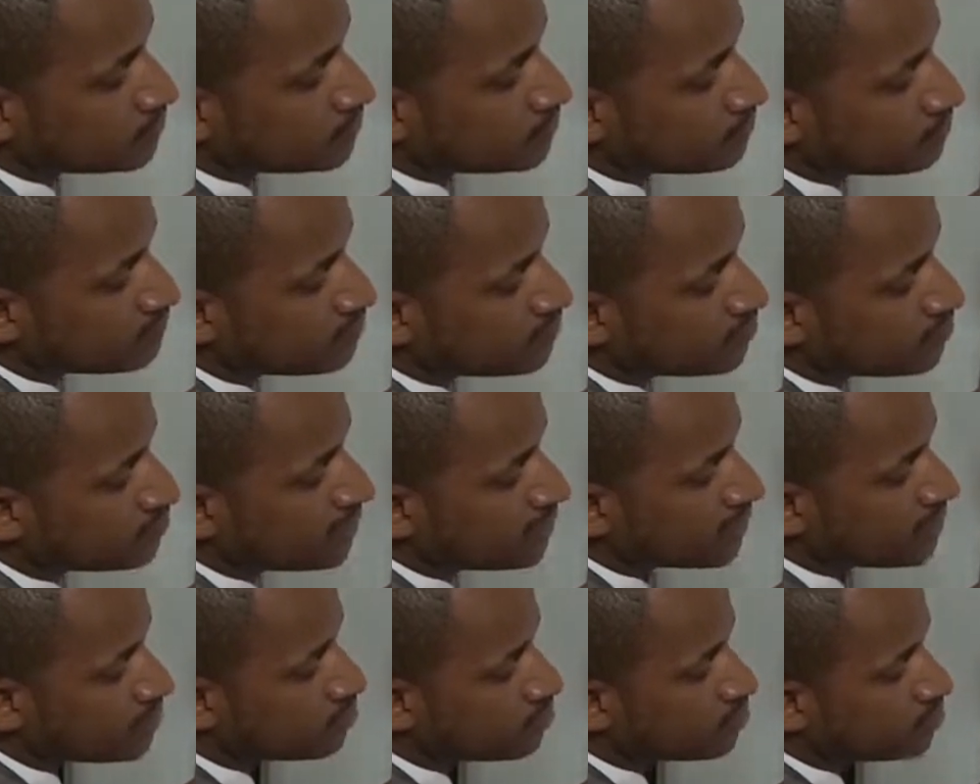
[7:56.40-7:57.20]
From
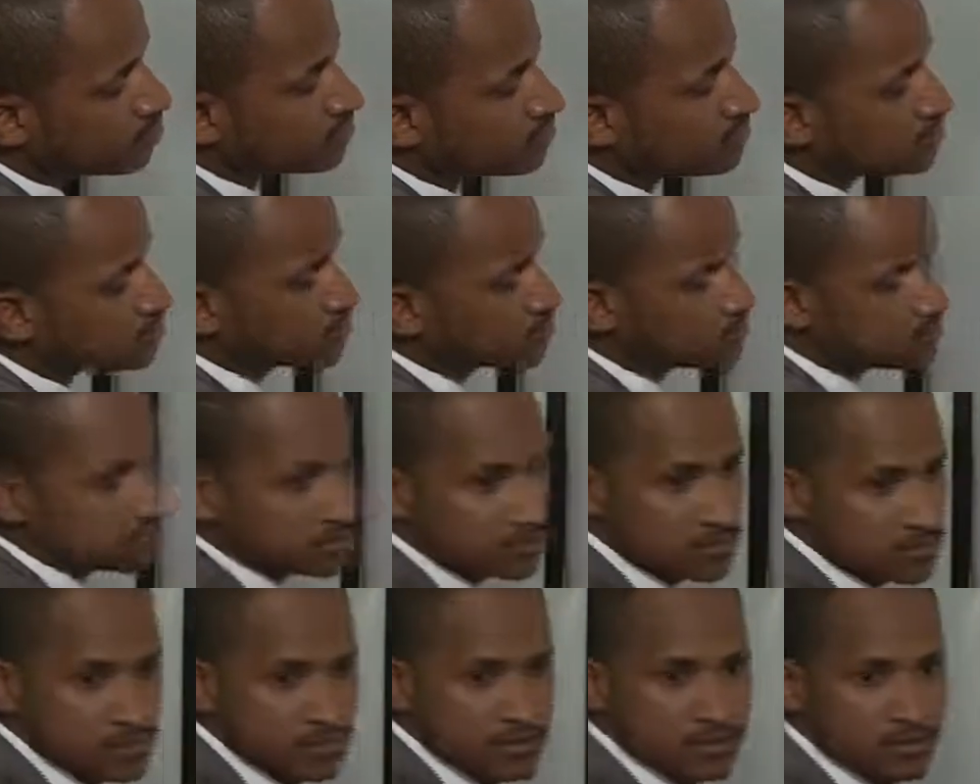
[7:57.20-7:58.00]
alkanols,
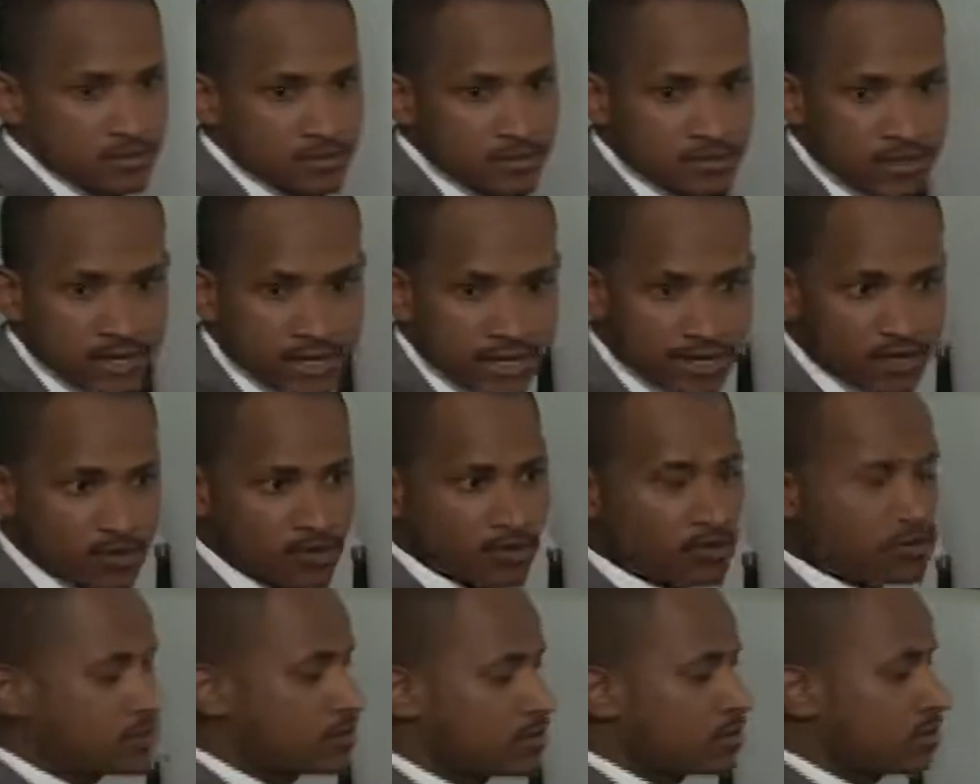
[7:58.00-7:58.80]

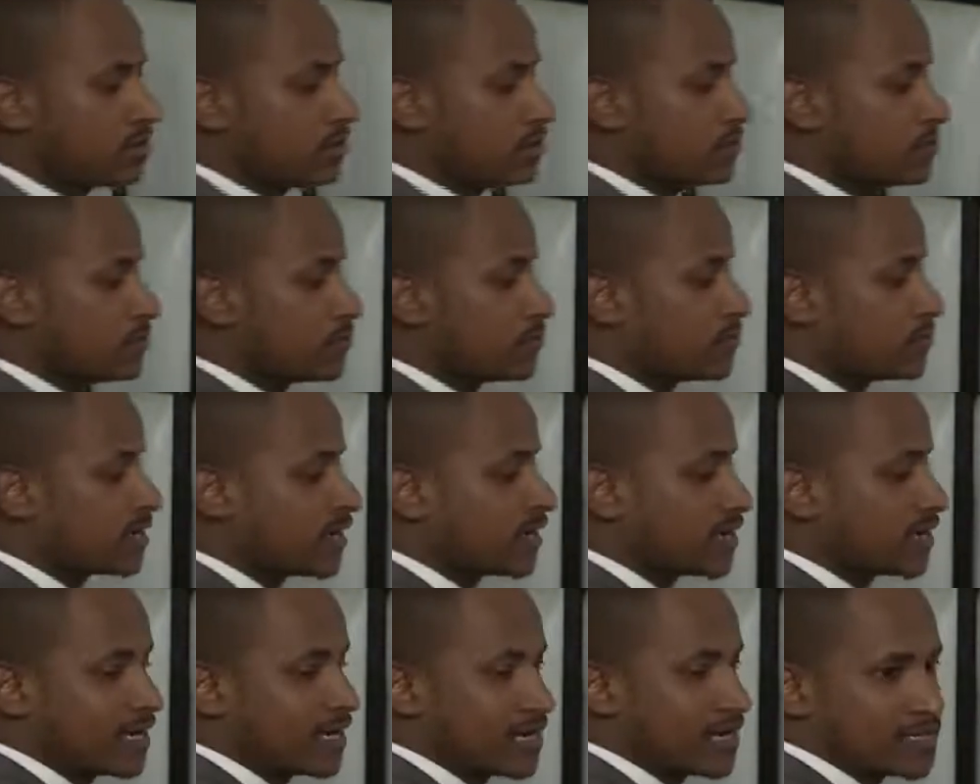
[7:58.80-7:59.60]
alcohol, we can get